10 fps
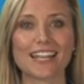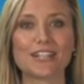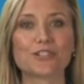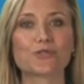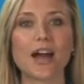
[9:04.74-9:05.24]
in
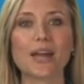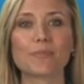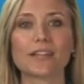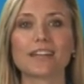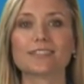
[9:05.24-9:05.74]
a dry
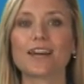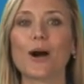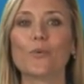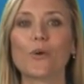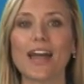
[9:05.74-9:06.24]
place
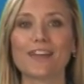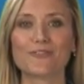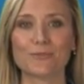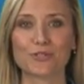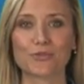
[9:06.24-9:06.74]
away
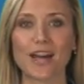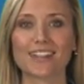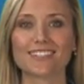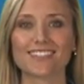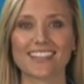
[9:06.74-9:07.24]
from
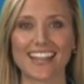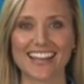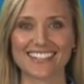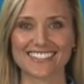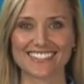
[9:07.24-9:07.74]
direct
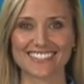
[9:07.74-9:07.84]
sunlight.